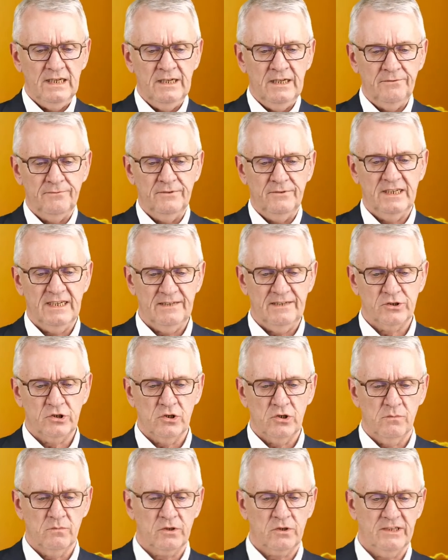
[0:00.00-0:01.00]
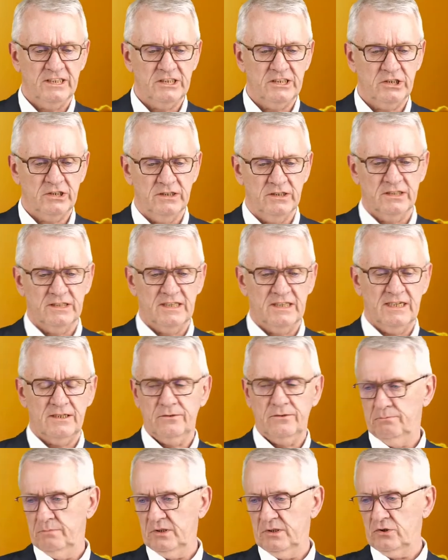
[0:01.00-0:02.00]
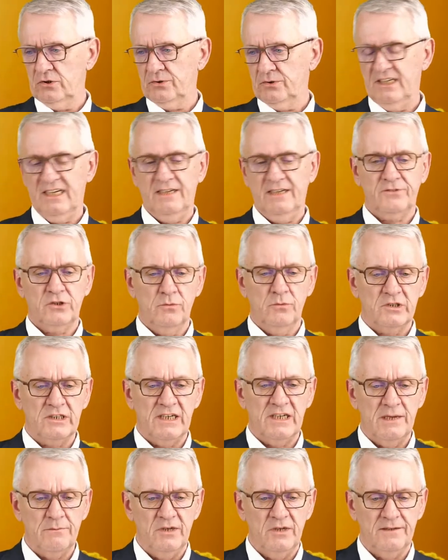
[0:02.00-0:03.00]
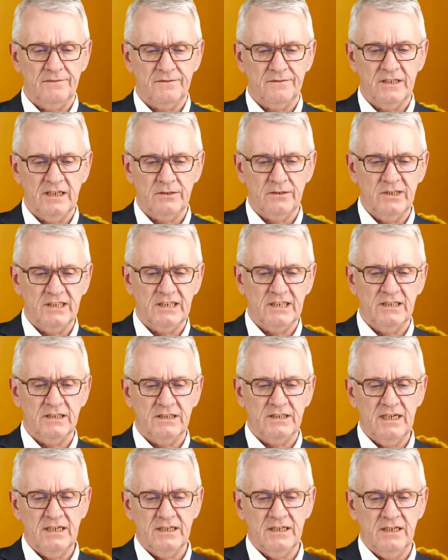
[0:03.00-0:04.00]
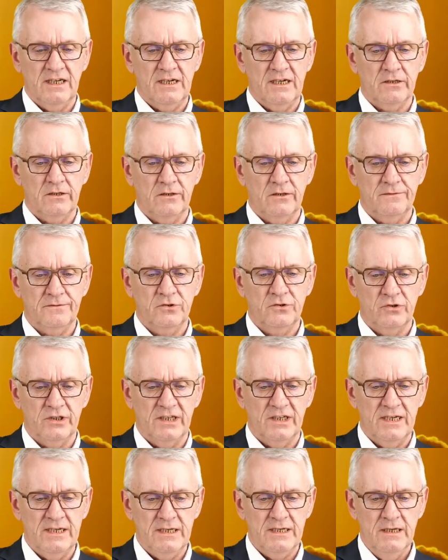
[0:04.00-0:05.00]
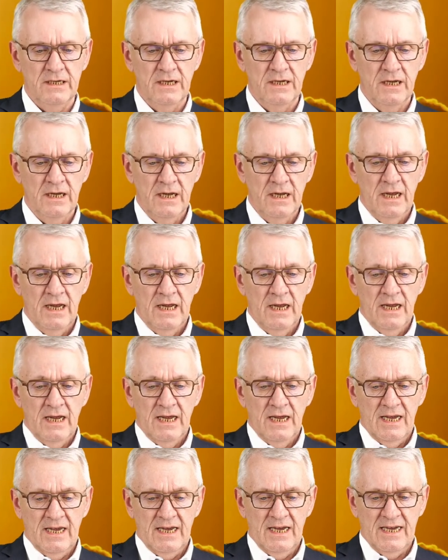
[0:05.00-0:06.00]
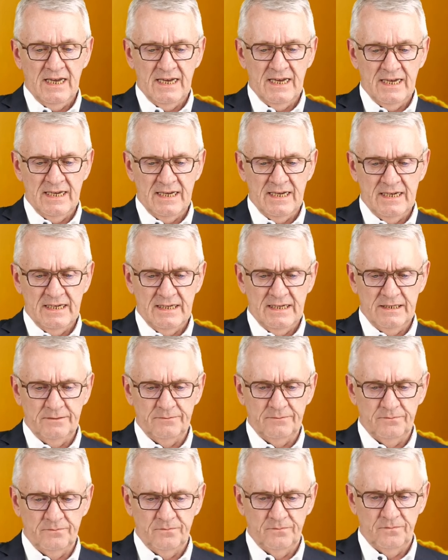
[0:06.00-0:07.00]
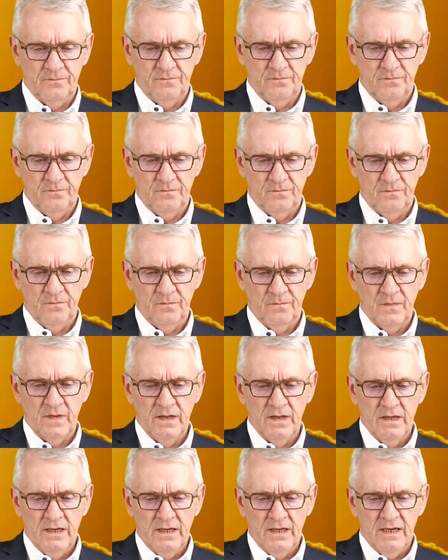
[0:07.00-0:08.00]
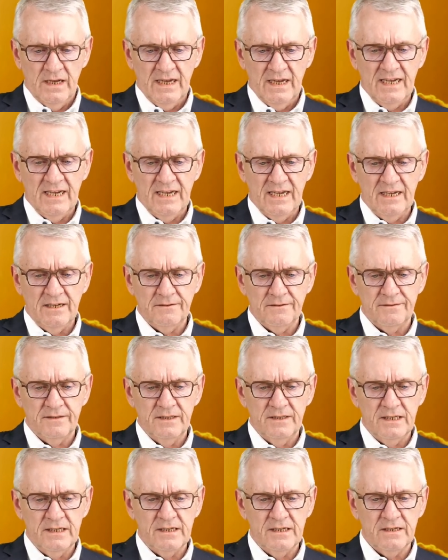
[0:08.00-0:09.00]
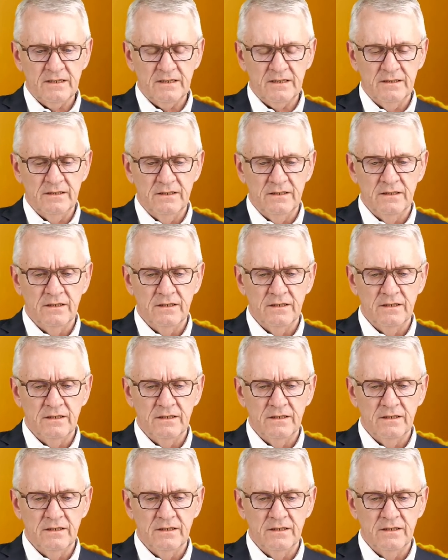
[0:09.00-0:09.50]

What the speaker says: if we have some questions that, because we have some time left, that we can take care of today. I have here